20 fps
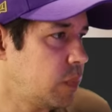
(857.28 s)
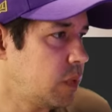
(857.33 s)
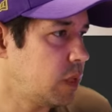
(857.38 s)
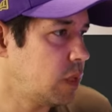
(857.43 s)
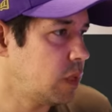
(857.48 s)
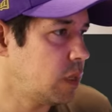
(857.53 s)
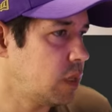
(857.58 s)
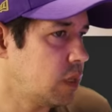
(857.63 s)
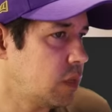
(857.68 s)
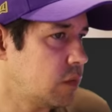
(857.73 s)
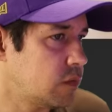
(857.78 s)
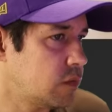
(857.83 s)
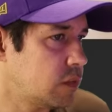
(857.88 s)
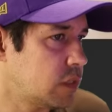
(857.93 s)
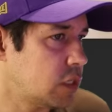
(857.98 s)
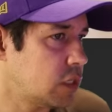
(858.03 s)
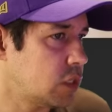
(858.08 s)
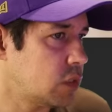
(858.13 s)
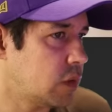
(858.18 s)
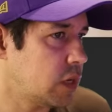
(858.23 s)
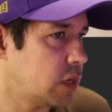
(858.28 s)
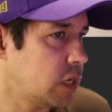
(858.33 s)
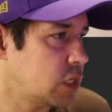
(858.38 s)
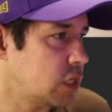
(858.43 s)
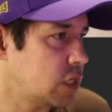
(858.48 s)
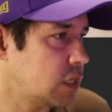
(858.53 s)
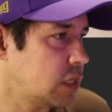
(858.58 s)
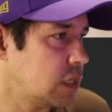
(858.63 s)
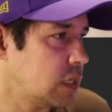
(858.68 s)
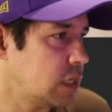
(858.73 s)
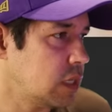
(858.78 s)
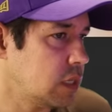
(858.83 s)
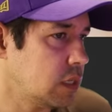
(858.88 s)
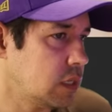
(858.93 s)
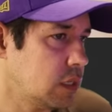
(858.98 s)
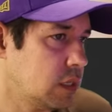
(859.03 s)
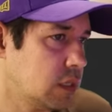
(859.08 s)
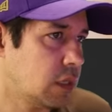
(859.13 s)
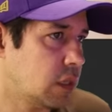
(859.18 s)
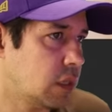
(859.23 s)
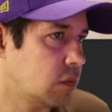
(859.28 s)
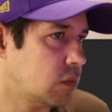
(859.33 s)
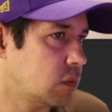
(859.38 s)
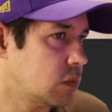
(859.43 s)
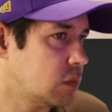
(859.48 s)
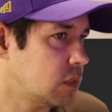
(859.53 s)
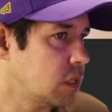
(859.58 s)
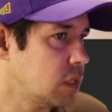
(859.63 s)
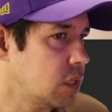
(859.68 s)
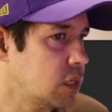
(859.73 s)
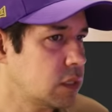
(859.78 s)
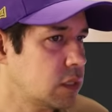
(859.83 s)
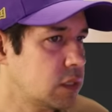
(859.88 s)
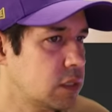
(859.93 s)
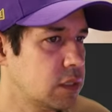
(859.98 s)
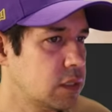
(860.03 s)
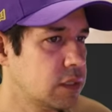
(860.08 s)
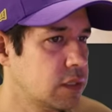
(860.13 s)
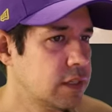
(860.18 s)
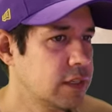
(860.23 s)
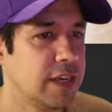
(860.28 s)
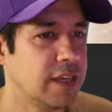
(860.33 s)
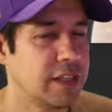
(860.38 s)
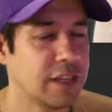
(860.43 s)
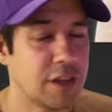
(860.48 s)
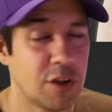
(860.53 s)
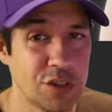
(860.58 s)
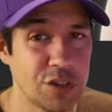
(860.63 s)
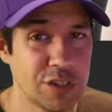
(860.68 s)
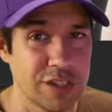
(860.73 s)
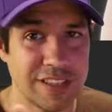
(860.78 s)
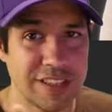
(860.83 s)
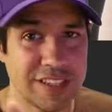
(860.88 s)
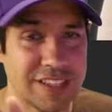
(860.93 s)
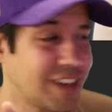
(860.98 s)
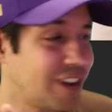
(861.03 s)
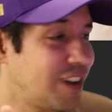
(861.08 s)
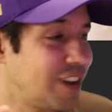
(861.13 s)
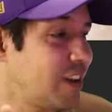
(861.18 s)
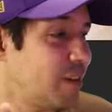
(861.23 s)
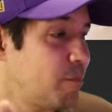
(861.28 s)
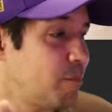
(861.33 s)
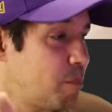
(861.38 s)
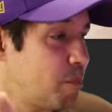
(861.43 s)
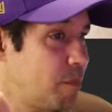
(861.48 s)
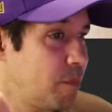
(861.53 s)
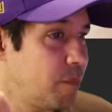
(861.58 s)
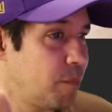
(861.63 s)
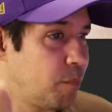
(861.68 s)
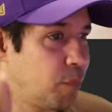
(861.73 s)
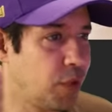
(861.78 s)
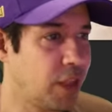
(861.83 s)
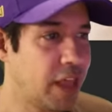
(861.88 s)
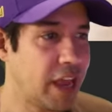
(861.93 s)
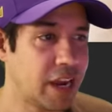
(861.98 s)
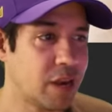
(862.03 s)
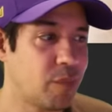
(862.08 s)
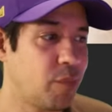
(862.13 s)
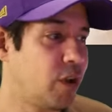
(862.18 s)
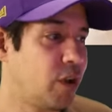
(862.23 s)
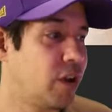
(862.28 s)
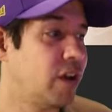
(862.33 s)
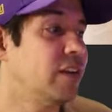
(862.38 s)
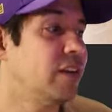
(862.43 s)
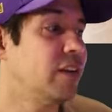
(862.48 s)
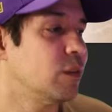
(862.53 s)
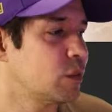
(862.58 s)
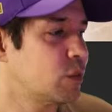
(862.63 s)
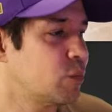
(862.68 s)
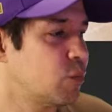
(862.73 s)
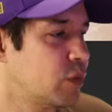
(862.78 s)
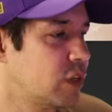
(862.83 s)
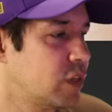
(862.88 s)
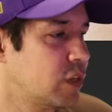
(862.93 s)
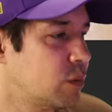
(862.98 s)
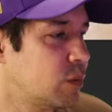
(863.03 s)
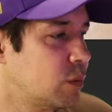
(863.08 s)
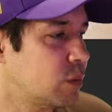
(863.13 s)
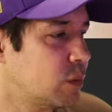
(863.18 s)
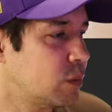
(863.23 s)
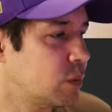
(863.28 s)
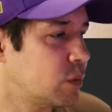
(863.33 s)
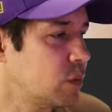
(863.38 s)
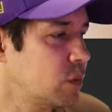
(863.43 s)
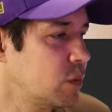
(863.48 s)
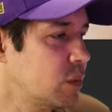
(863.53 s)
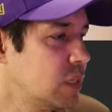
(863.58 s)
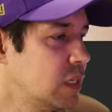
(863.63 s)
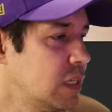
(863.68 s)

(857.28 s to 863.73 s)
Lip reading: bit of saturation there. That looks nice. And honestly, the sky black behind it looks pretty cool too.